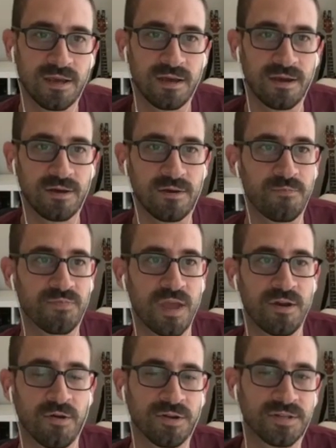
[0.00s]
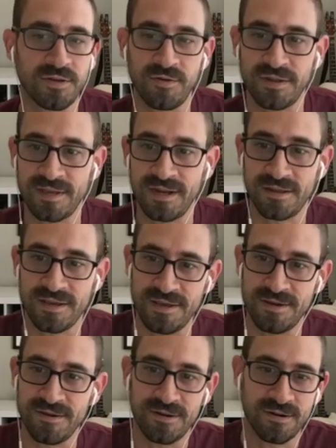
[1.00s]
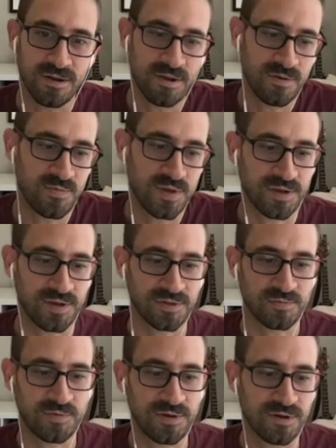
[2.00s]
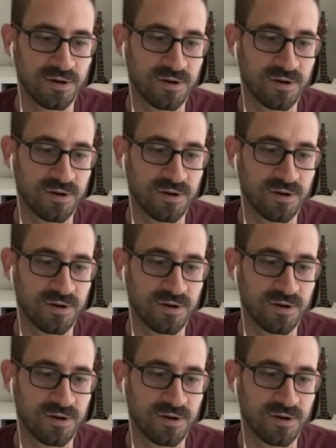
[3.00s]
And also at the end of the year, because we've